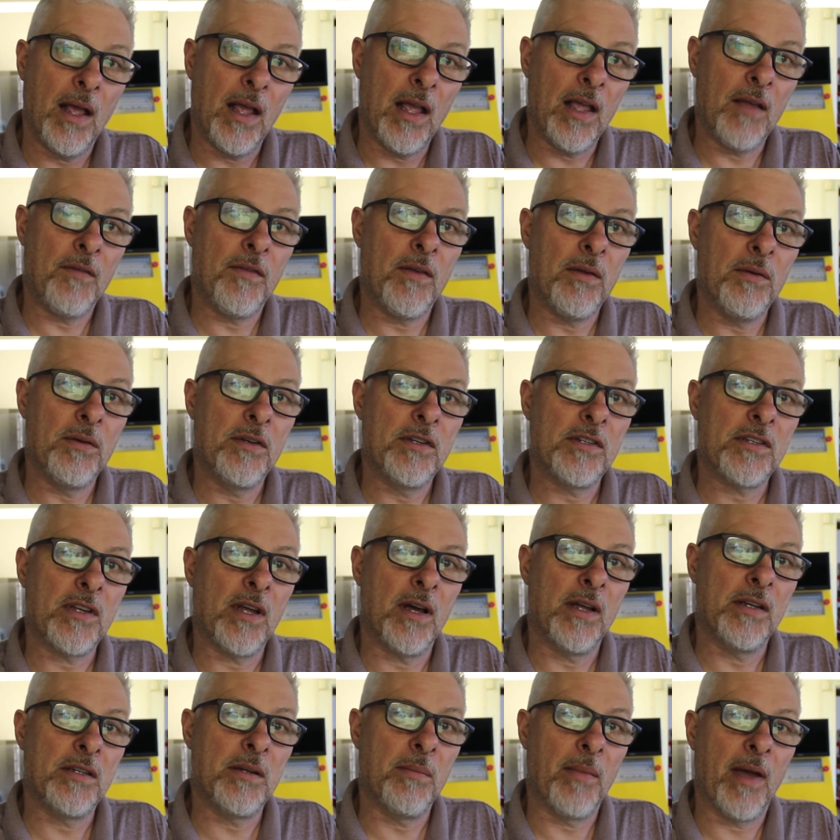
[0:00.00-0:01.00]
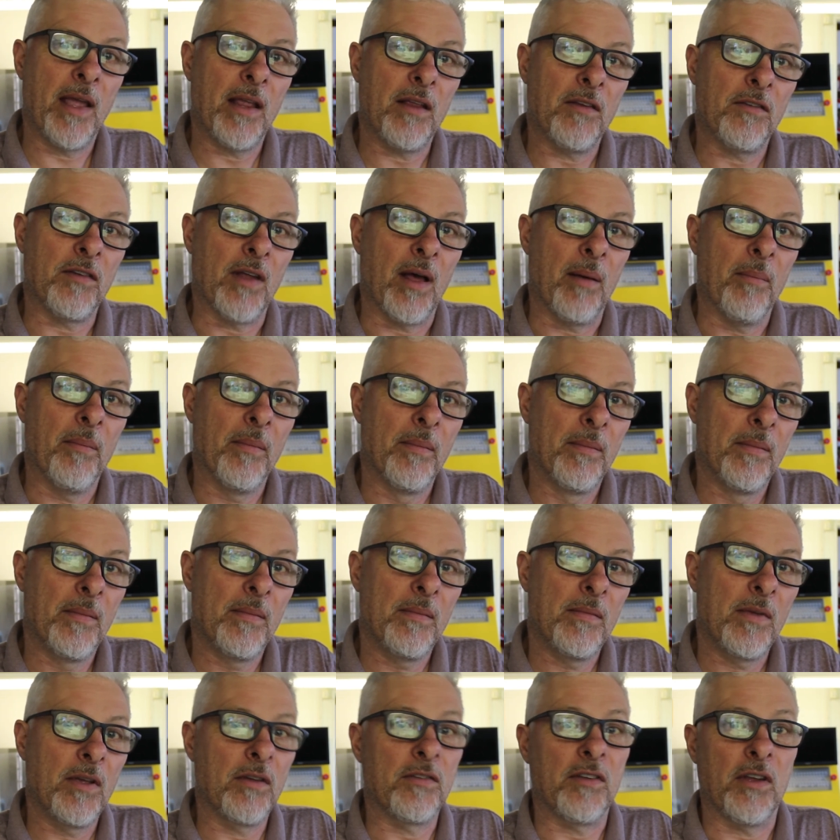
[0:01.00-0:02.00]
If you decide to make some,
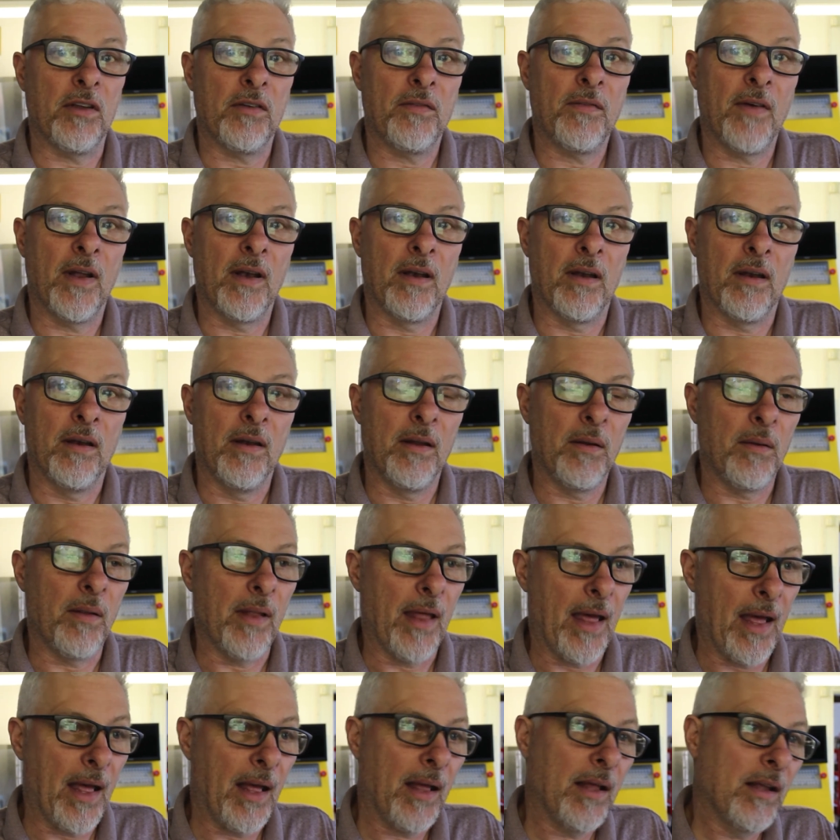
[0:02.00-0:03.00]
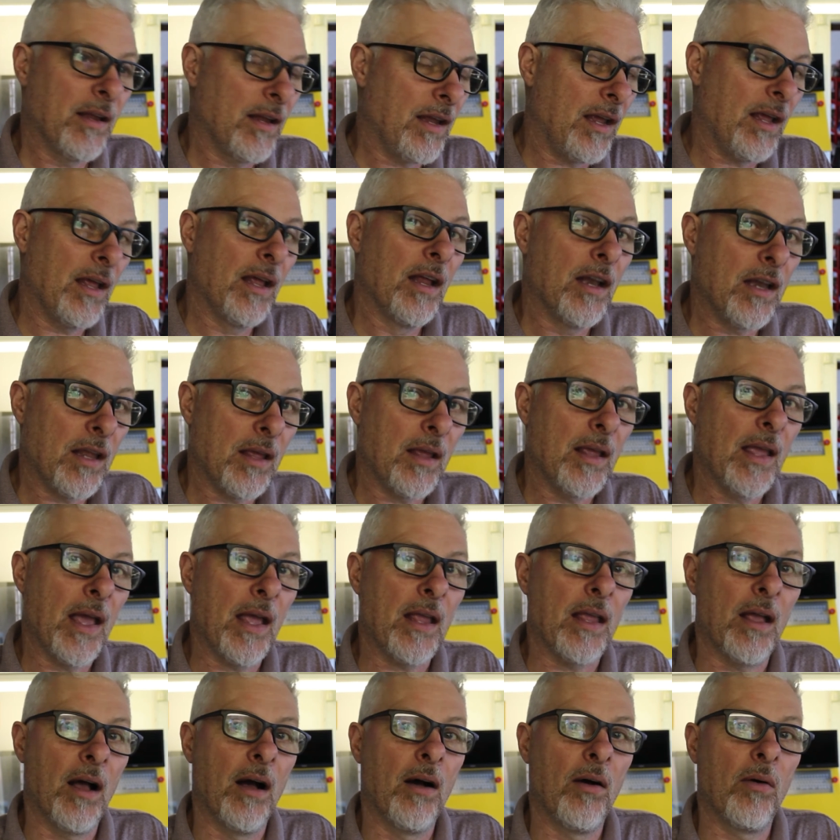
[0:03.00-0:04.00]
because it's fun to do that, and you
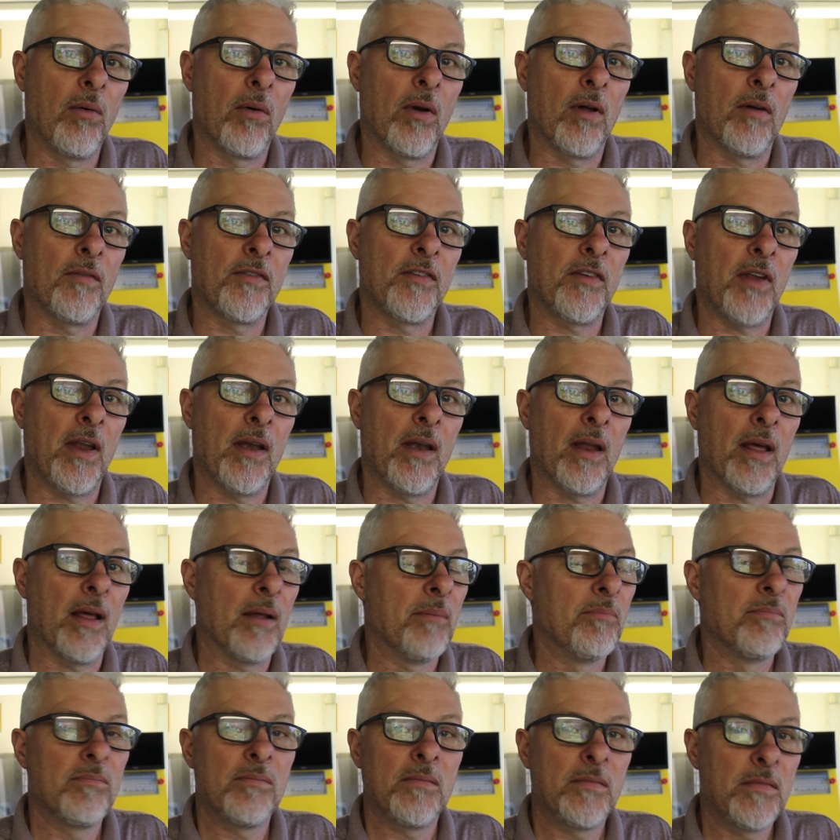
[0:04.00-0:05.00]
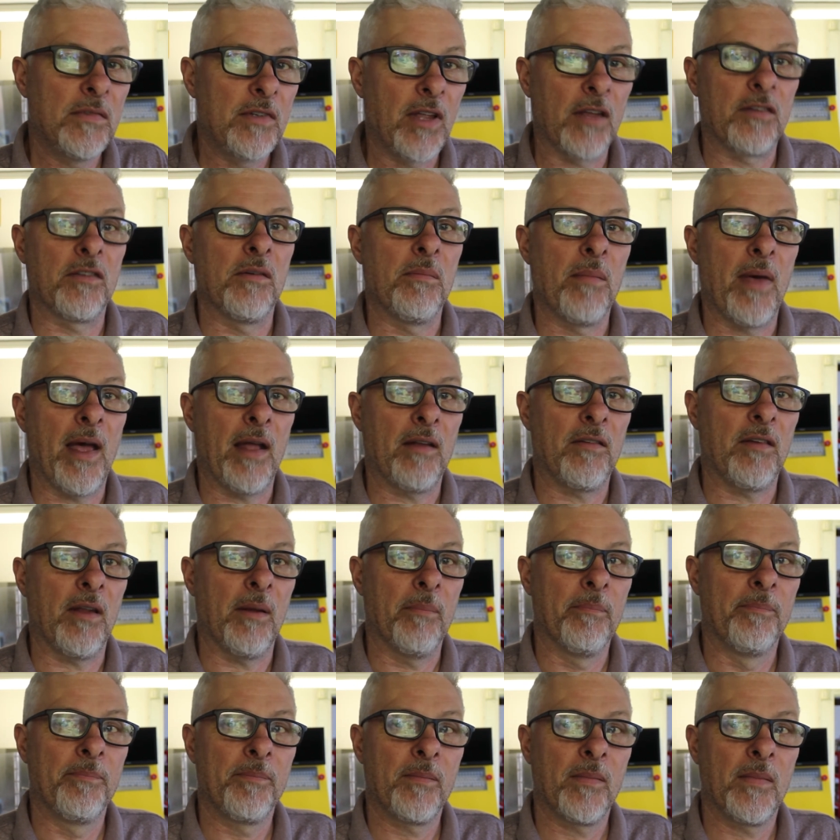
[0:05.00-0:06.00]
get your hole off centre, doesn't matter.
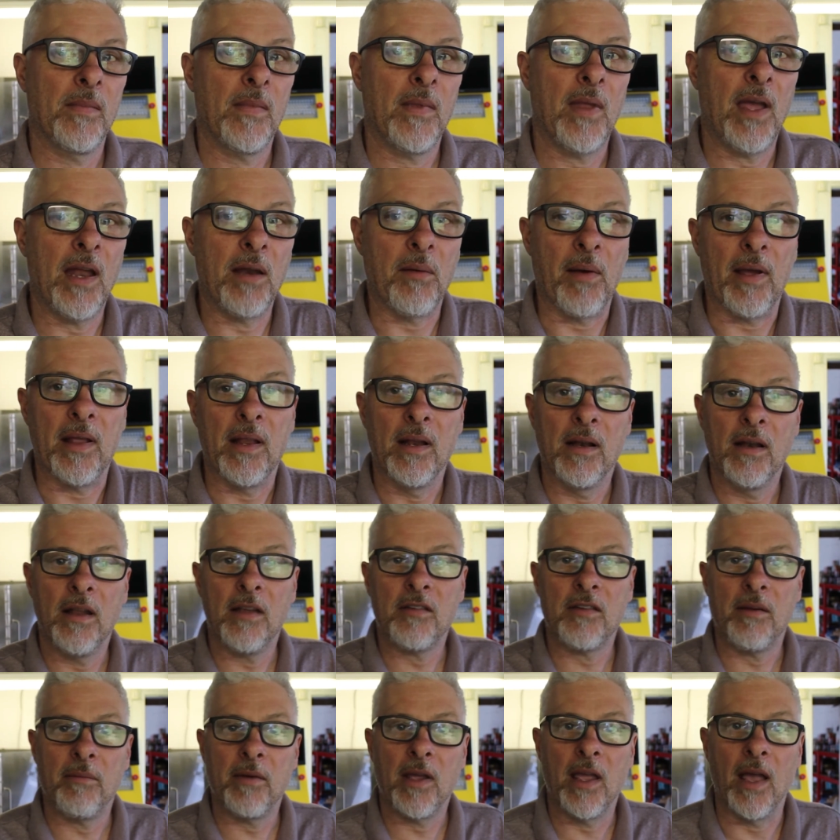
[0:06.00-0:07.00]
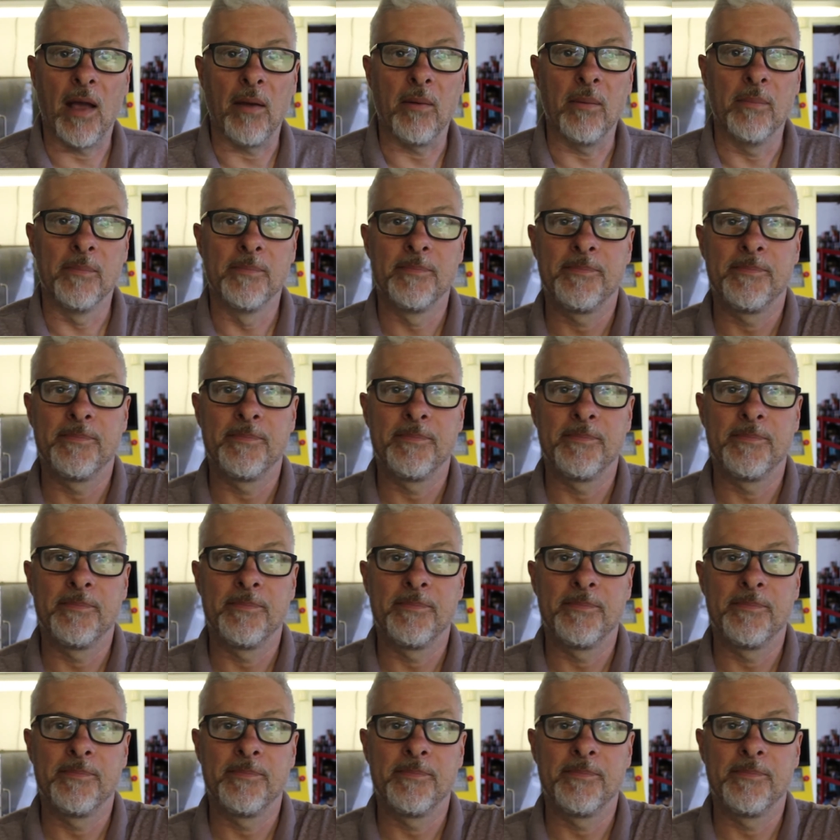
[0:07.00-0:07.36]
Anyway, let's have a go.